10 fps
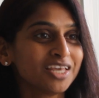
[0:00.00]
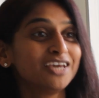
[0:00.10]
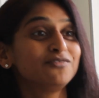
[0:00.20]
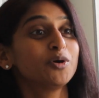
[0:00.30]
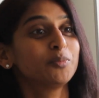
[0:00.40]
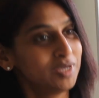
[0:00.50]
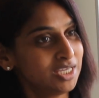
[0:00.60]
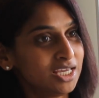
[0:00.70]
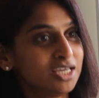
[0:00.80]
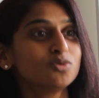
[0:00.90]
If you're
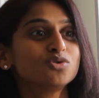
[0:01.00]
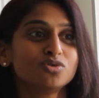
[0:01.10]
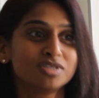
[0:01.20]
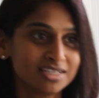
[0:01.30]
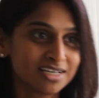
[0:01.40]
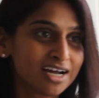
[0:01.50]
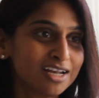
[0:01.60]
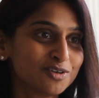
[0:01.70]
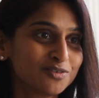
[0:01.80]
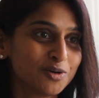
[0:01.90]
peeing, you should see the
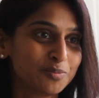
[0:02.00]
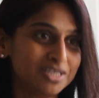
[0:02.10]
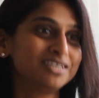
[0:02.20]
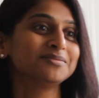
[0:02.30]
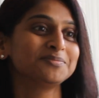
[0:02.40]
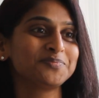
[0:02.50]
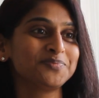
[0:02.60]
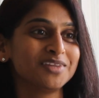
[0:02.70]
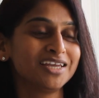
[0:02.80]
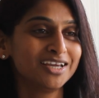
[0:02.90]
color of your pee.
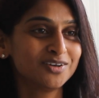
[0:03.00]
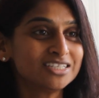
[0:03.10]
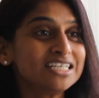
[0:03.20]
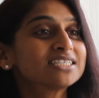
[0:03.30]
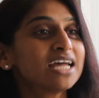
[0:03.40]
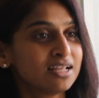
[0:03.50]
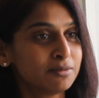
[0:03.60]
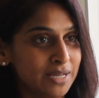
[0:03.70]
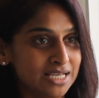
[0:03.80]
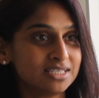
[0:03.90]
You know, these kind
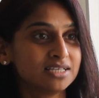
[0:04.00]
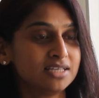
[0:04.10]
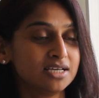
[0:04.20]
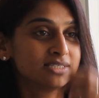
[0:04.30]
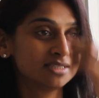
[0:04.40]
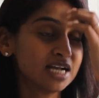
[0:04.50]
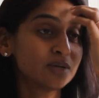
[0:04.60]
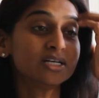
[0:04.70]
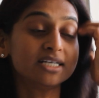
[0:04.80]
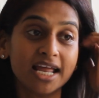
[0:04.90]
of basic things that
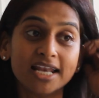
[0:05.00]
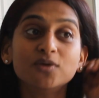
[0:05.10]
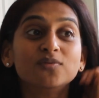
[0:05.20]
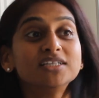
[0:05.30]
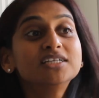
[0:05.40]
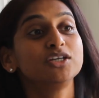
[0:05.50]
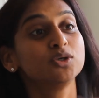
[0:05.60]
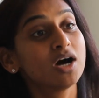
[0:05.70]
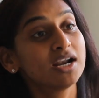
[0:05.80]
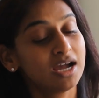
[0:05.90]
will tell you whether
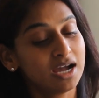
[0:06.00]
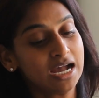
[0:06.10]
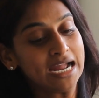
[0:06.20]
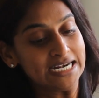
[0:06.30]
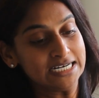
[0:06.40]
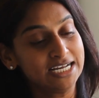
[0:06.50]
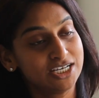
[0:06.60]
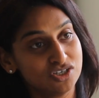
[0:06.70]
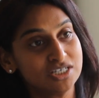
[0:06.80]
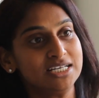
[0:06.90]
you are
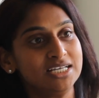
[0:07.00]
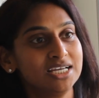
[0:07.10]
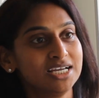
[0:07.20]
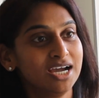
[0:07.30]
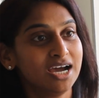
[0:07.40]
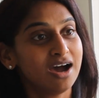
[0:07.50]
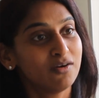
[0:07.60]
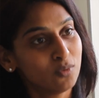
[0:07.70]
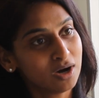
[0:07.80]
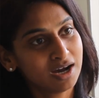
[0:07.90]
hydrationally
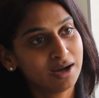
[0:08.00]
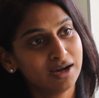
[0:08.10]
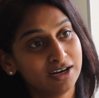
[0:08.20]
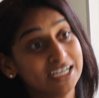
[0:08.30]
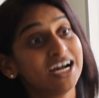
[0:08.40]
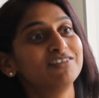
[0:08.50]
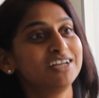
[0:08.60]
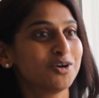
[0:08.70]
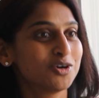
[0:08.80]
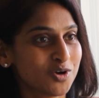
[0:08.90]

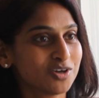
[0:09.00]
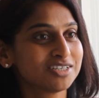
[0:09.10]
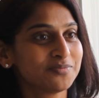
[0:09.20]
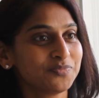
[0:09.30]
recovering or not.